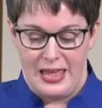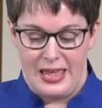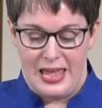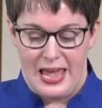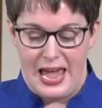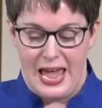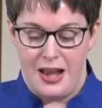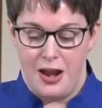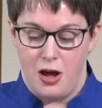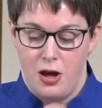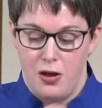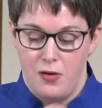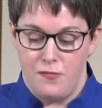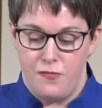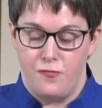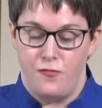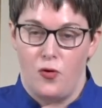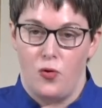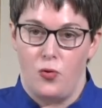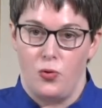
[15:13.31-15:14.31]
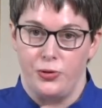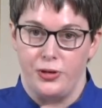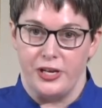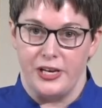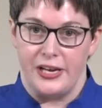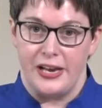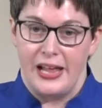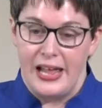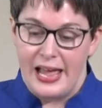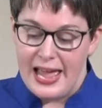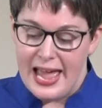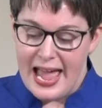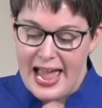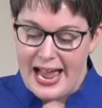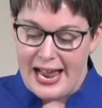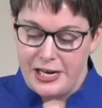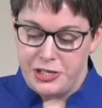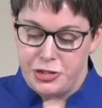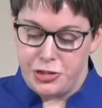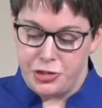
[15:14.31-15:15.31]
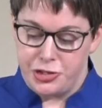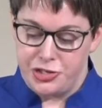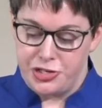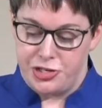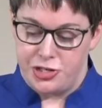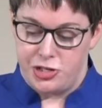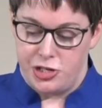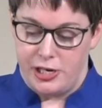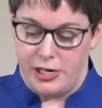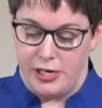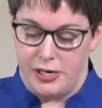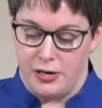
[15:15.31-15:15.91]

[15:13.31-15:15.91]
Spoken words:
and unfolded Hatcher's sheet